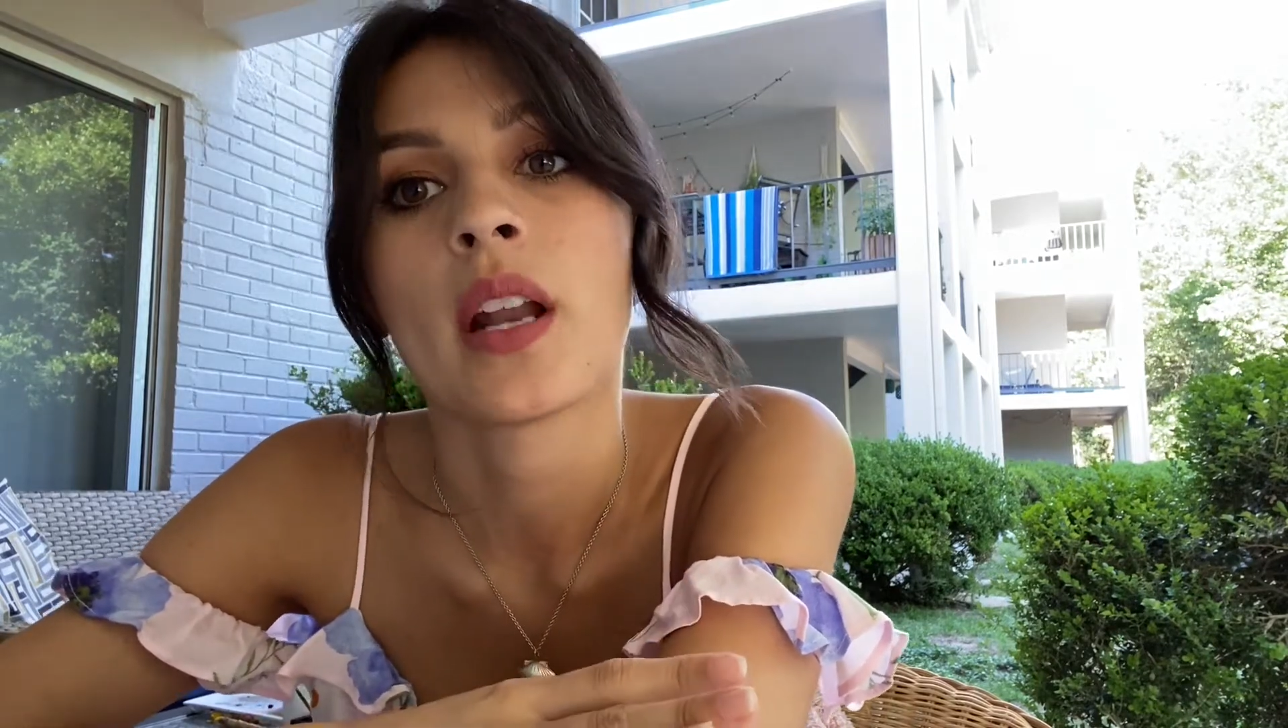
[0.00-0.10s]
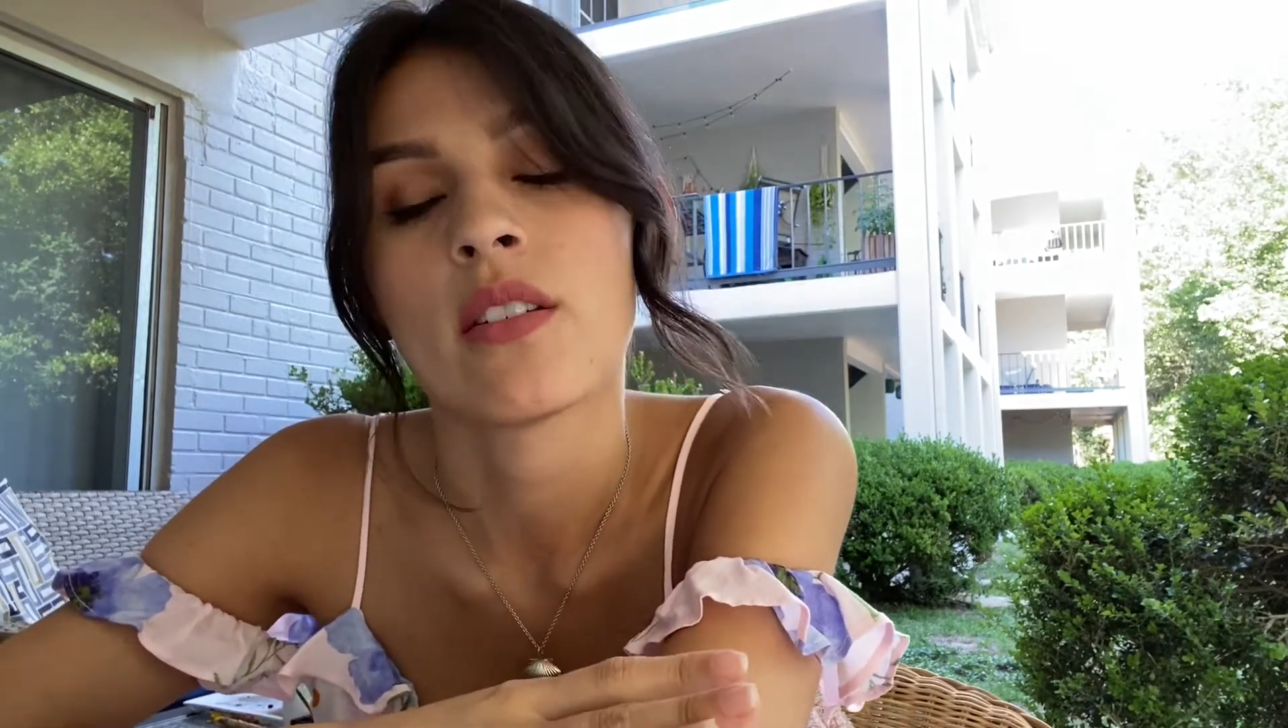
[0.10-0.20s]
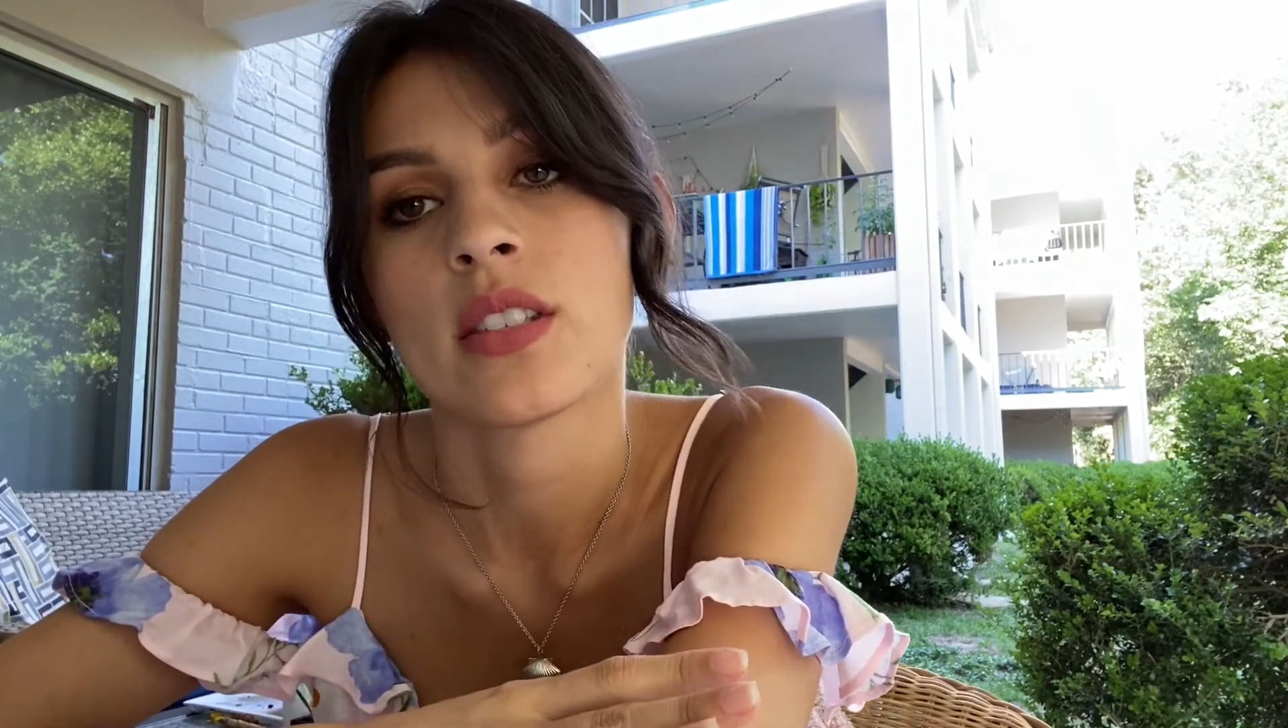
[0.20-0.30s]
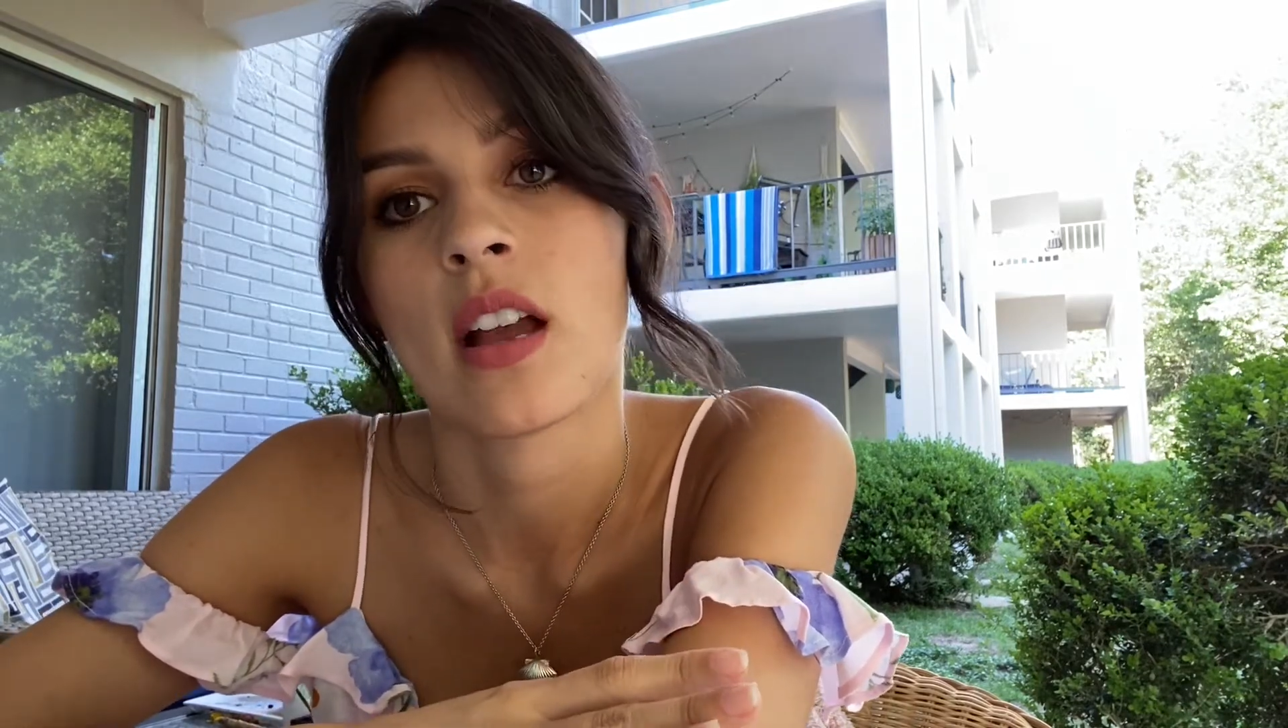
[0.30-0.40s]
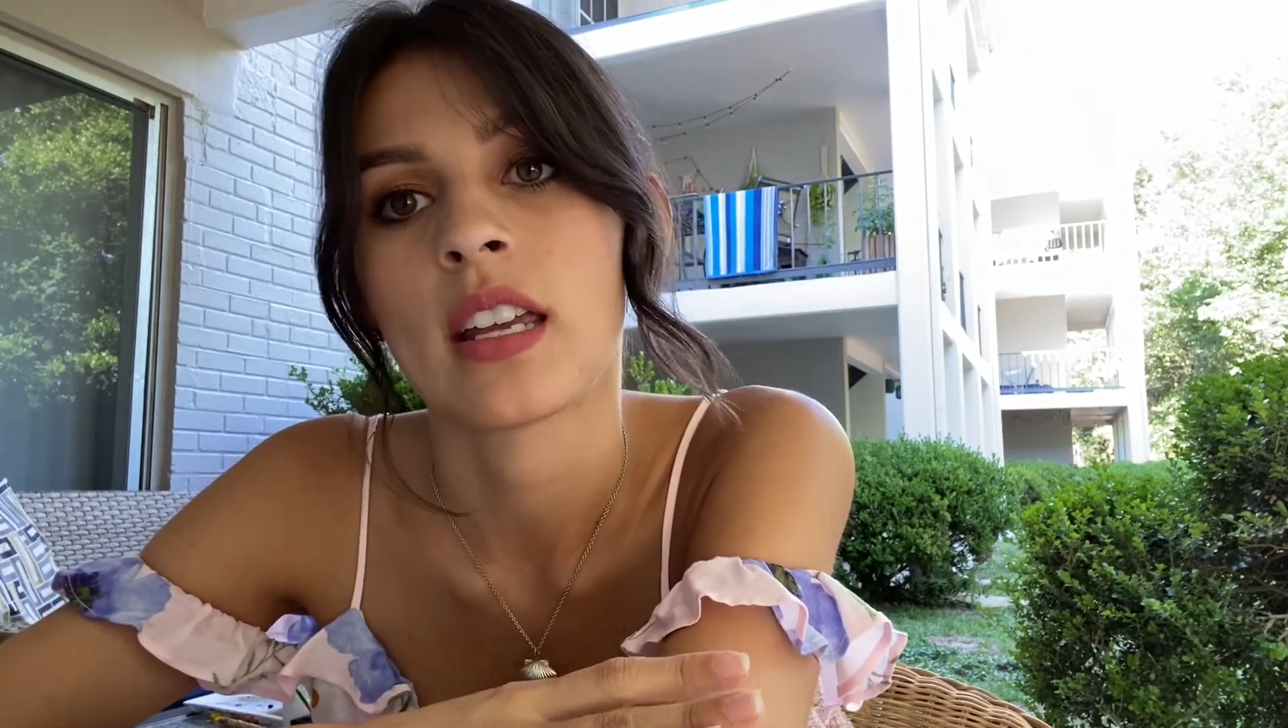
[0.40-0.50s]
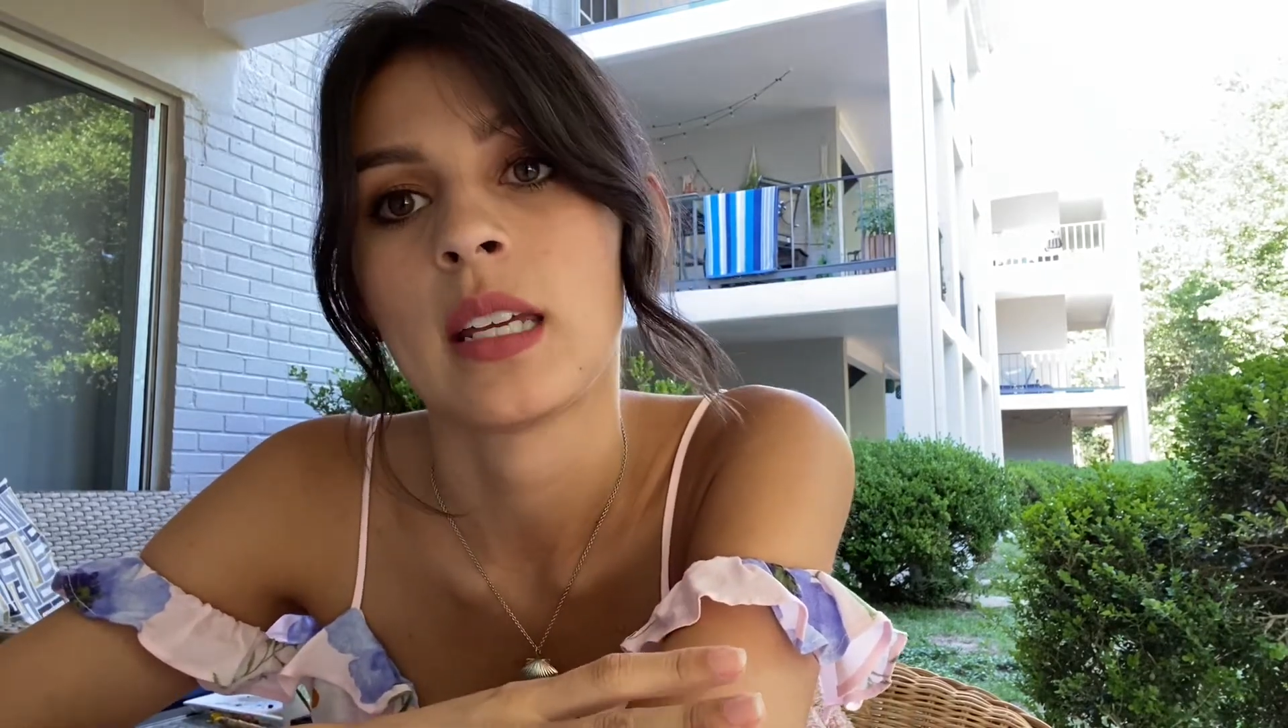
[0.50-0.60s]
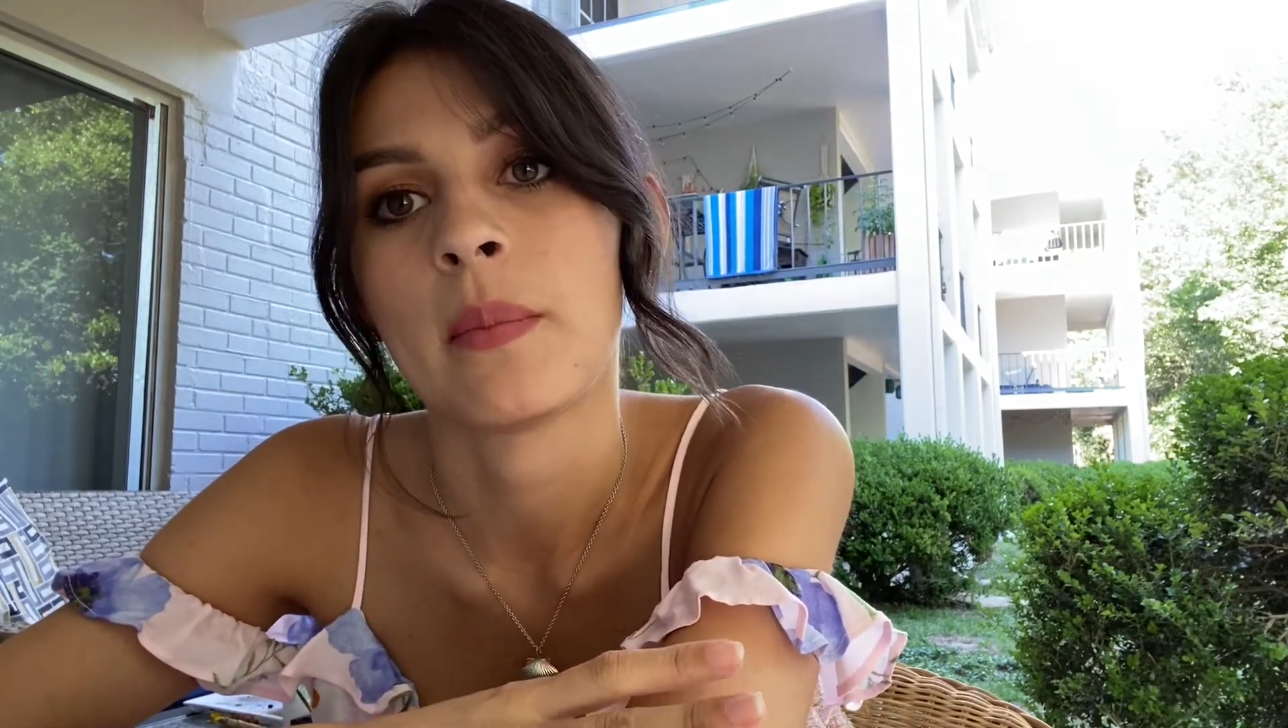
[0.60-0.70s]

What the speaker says: I was talking